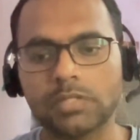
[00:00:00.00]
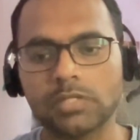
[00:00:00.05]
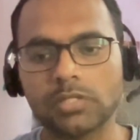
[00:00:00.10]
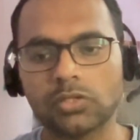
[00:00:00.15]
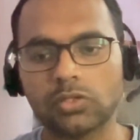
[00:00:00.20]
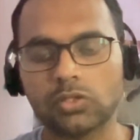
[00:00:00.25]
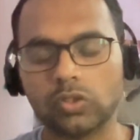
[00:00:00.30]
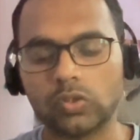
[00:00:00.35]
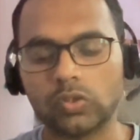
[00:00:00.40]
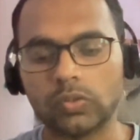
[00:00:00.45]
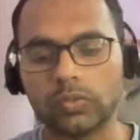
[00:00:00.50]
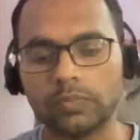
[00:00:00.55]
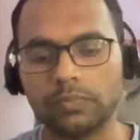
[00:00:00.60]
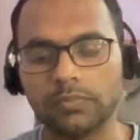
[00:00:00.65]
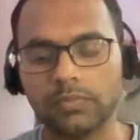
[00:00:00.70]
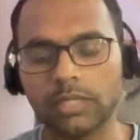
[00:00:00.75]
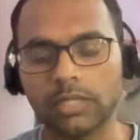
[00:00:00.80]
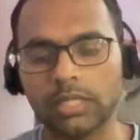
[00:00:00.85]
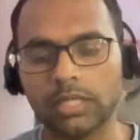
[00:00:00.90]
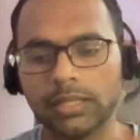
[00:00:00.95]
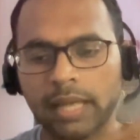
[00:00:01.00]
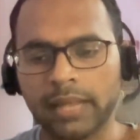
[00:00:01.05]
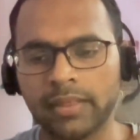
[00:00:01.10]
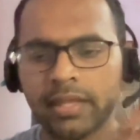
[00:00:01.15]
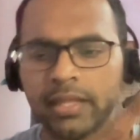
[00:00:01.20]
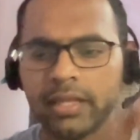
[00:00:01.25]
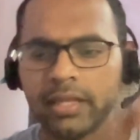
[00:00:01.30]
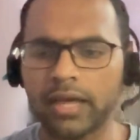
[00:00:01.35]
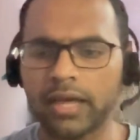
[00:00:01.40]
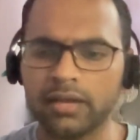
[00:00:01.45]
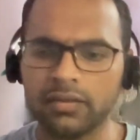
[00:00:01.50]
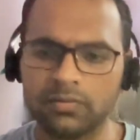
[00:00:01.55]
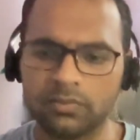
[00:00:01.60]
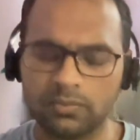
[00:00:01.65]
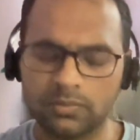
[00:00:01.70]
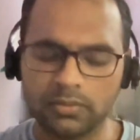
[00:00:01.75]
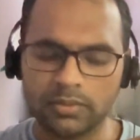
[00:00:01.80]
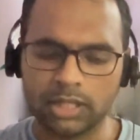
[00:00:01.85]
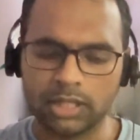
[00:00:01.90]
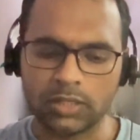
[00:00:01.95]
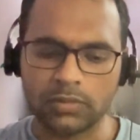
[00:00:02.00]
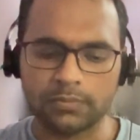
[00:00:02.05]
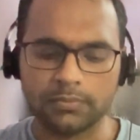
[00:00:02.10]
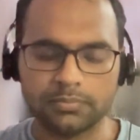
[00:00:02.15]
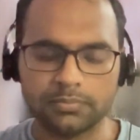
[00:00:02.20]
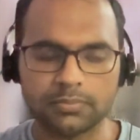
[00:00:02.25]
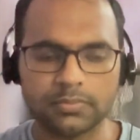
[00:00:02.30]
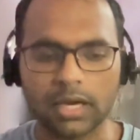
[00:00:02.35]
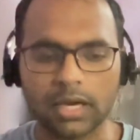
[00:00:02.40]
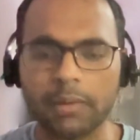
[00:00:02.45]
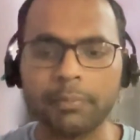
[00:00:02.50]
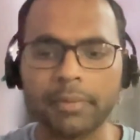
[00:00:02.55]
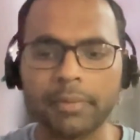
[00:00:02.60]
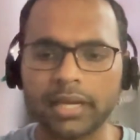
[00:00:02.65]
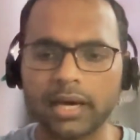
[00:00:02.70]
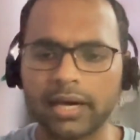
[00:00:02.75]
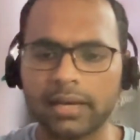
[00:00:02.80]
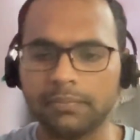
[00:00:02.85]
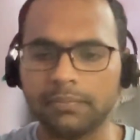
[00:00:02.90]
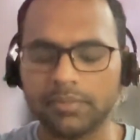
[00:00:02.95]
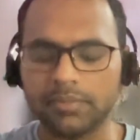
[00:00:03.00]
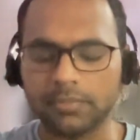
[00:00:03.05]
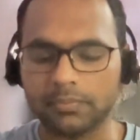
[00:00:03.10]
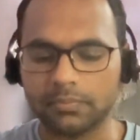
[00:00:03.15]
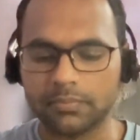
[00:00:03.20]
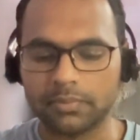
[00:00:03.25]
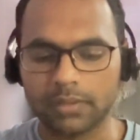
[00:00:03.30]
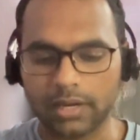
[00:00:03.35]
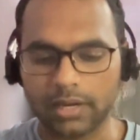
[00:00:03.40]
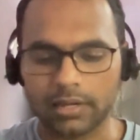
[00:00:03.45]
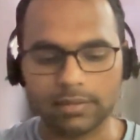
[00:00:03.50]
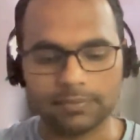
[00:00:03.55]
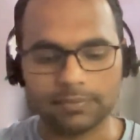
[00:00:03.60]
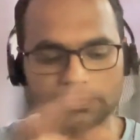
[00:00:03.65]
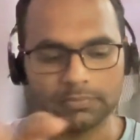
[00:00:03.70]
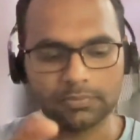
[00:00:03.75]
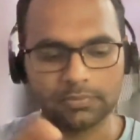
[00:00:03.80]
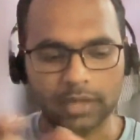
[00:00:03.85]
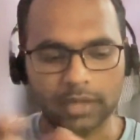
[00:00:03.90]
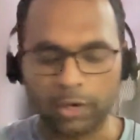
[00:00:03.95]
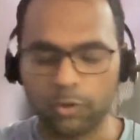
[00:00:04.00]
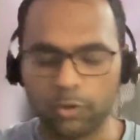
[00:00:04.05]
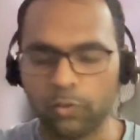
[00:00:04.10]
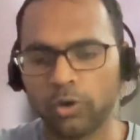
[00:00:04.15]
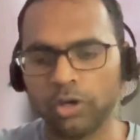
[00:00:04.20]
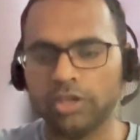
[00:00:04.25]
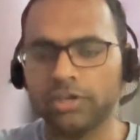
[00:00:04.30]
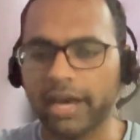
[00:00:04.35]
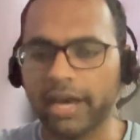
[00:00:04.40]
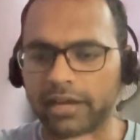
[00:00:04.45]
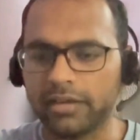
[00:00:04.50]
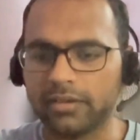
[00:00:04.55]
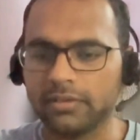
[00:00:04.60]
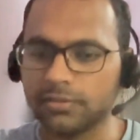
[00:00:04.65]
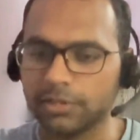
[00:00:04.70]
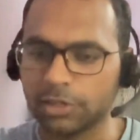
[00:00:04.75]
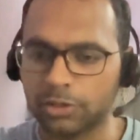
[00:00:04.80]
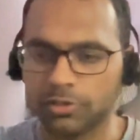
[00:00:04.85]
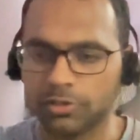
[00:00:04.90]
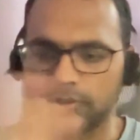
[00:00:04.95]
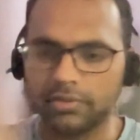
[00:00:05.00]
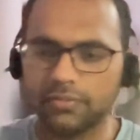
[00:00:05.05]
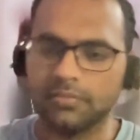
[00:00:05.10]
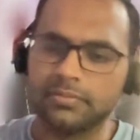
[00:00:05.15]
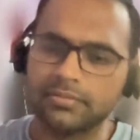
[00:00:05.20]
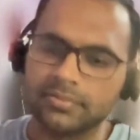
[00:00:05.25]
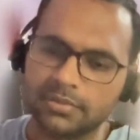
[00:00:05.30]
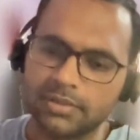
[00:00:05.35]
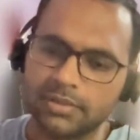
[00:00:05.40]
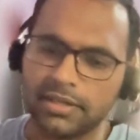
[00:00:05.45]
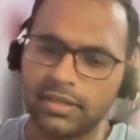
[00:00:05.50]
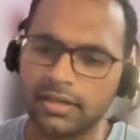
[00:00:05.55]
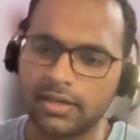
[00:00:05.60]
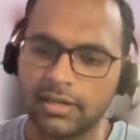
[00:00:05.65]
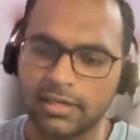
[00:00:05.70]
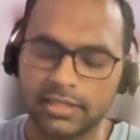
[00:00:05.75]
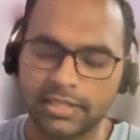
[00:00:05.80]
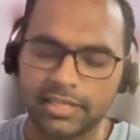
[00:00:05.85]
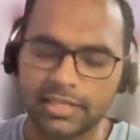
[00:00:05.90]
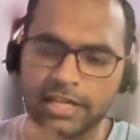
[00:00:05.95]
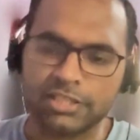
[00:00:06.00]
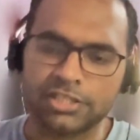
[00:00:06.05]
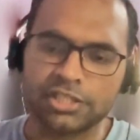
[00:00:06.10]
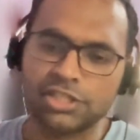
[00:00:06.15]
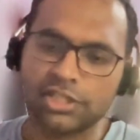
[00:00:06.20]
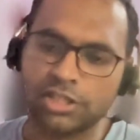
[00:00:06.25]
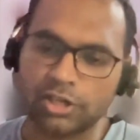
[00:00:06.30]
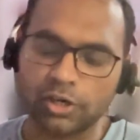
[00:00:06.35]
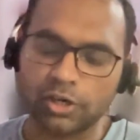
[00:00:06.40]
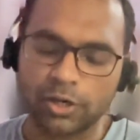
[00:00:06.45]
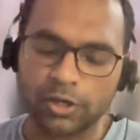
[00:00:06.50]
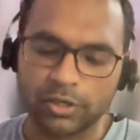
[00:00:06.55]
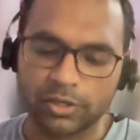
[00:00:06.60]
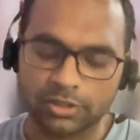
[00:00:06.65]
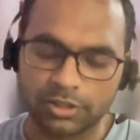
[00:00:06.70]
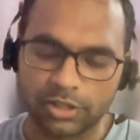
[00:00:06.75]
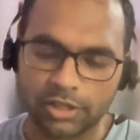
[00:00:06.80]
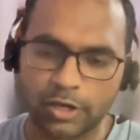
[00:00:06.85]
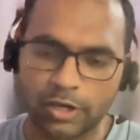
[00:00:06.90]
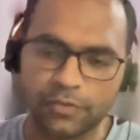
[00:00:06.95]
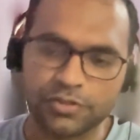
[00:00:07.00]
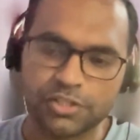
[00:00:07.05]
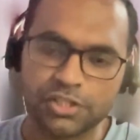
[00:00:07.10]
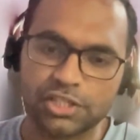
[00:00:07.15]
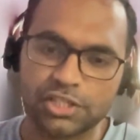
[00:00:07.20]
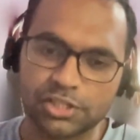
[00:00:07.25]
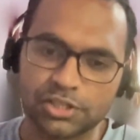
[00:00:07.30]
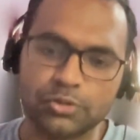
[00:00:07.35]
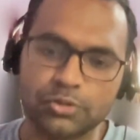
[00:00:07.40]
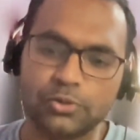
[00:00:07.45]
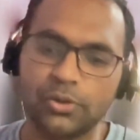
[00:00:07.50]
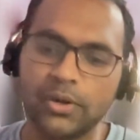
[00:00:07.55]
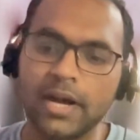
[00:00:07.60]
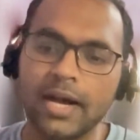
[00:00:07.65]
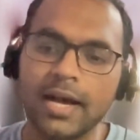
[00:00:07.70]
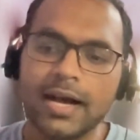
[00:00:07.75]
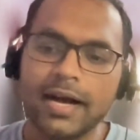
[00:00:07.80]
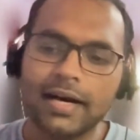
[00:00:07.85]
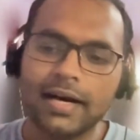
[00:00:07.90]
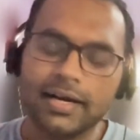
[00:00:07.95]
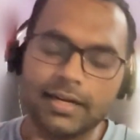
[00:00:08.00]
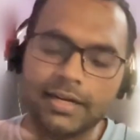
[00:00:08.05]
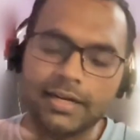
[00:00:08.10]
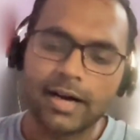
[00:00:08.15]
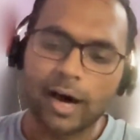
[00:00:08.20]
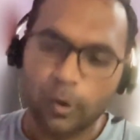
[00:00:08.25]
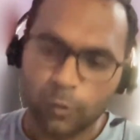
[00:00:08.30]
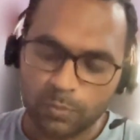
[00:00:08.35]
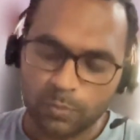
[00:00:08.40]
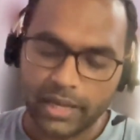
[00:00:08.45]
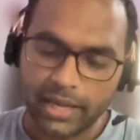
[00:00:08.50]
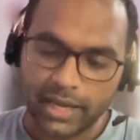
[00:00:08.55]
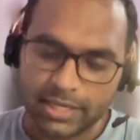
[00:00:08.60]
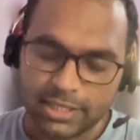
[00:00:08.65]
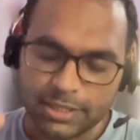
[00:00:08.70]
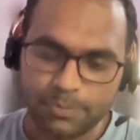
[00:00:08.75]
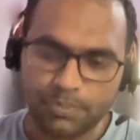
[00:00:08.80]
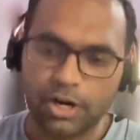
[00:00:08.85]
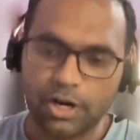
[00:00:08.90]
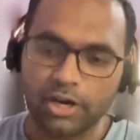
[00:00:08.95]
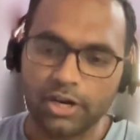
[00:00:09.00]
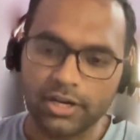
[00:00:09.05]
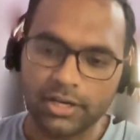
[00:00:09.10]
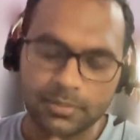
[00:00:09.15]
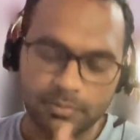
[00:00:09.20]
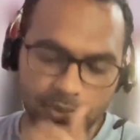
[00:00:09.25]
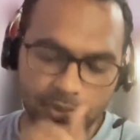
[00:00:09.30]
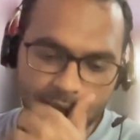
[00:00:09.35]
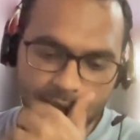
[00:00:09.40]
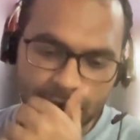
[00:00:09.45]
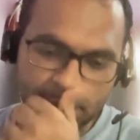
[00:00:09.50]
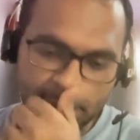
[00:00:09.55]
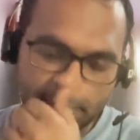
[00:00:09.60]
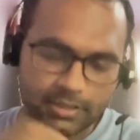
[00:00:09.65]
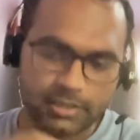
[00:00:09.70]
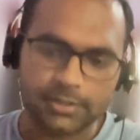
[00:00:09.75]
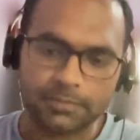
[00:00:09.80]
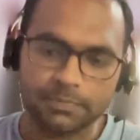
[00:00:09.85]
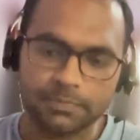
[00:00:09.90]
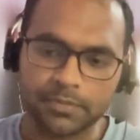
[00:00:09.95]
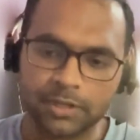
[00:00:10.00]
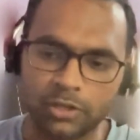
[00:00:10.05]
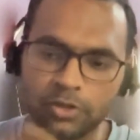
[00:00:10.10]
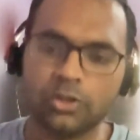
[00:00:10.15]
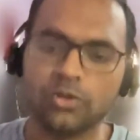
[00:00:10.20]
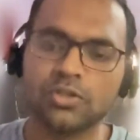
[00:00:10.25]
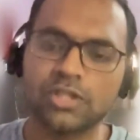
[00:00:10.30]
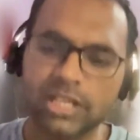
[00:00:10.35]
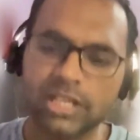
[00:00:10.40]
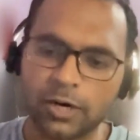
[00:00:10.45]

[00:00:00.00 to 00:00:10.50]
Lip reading: So, and you know, I mean, I don't want to dial, you know, transition the conversation to Outplay as a product, but you know, using